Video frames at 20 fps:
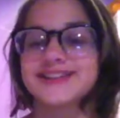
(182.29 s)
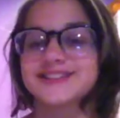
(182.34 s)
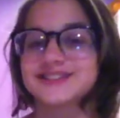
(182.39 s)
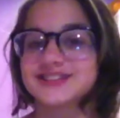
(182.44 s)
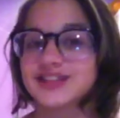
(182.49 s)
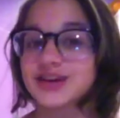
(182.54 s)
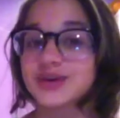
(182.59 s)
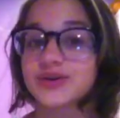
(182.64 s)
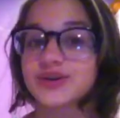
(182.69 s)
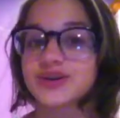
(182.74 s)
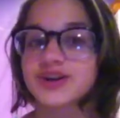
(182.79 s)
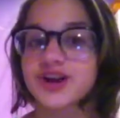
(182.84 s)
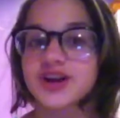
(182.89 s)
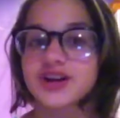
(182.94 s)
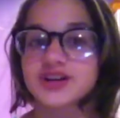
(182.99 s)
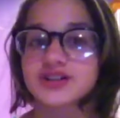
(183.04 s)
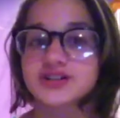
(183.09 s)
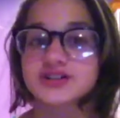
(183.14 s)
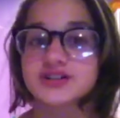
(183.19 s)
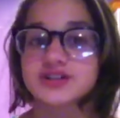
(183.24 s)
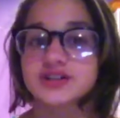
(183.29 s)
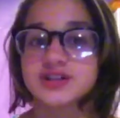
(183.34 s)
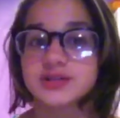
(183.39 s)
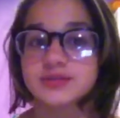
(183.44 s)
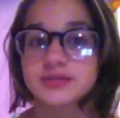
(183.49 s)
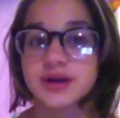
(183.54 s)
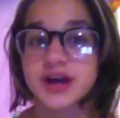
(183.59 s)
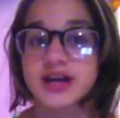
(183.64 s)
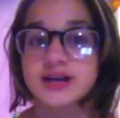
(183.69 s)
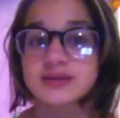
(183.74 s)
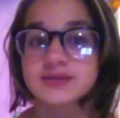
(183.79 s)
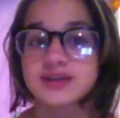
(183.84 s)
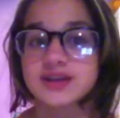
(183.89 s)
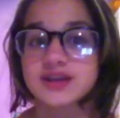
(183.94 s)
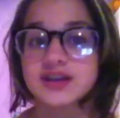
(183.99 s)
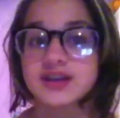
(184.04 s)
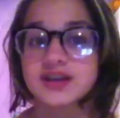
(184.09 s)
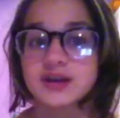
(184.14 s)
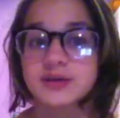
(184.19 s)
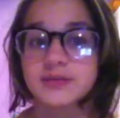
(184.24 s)
a shower curtain behind
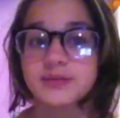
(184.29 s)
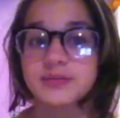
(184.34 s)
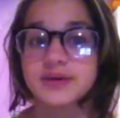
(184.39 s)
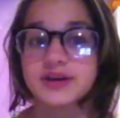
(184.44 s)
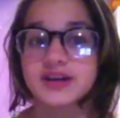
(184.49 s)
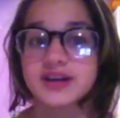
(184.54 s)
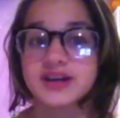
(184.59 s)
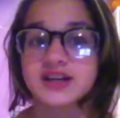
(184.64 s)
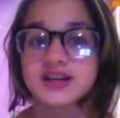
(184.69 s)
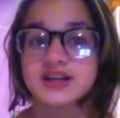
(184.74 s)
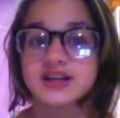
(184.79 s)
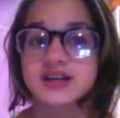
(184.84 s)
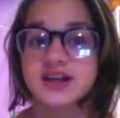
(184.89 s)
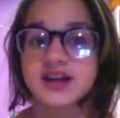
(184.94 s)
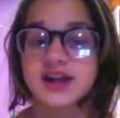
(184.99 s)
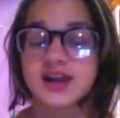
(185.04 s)
me, but